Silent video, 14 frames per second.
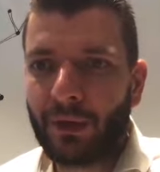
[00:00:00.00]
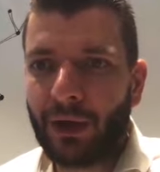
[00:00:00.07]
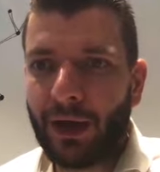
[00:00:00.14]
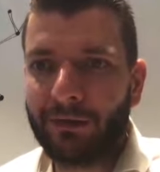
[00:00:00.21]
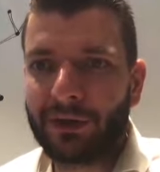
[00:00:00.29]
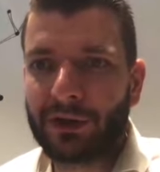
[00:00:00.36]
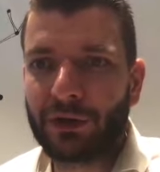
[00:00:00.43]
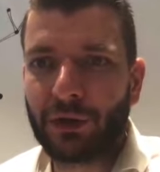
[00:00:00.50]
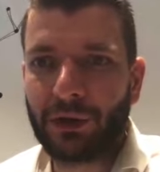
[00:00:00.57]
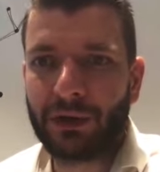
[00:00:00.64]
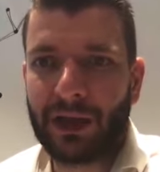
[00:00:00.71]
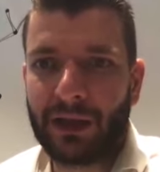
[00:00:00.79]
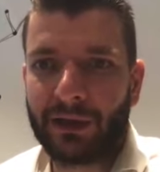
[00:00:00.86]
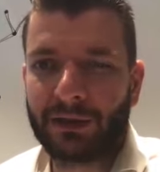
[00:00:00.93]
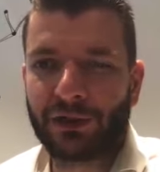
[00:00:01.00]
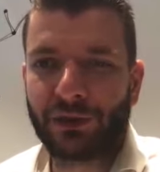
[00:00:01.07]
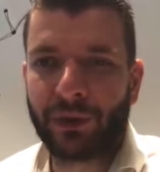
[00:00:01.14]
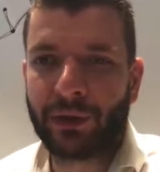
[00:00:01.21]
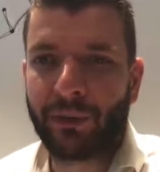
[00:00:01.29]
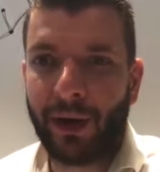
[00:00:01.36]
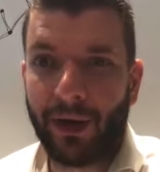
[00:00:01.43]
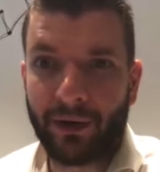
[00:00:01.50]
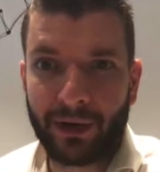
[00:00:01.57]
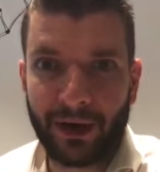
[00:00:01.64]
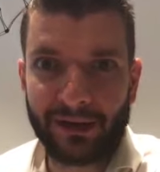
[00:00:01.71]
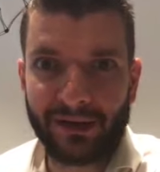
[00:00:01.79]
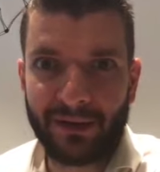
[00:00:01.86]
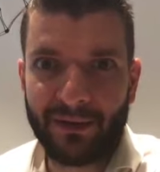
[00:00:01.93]
have like $30 to acquire a
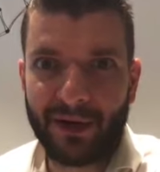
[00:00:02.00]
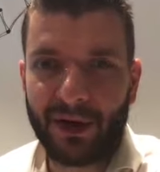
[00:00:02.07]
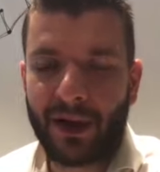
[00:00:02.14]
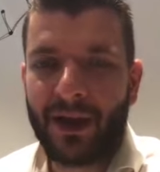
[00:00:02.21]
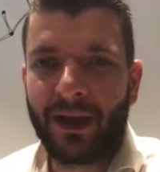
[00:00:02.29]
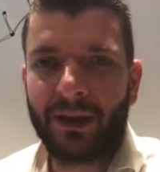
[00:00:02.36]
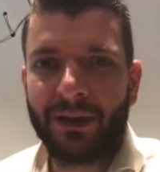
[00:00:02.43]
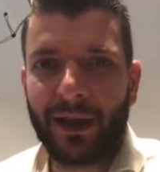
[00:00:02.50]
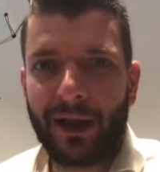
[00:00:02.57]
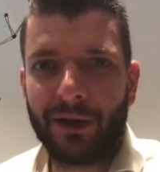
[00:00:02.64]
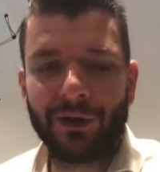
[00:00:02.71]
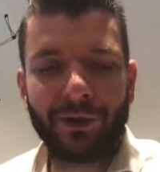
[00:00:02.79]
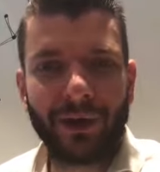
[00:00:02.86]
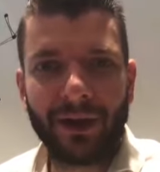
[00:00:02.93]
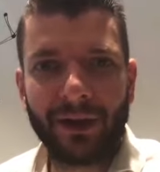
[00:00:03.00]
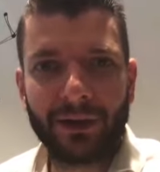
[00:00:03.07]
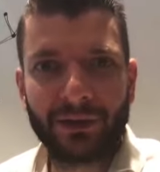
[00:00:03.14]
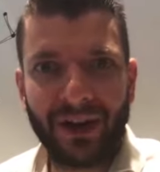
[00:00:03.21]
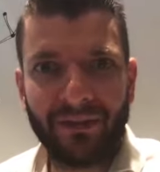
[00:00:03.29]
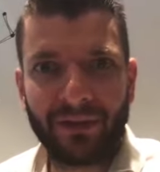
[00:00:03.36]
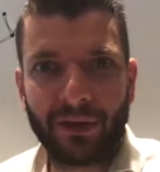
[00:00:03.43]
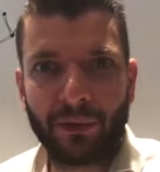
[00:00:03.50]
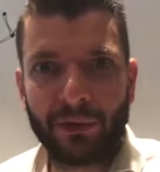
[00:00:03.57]
customer. Now you're running traffic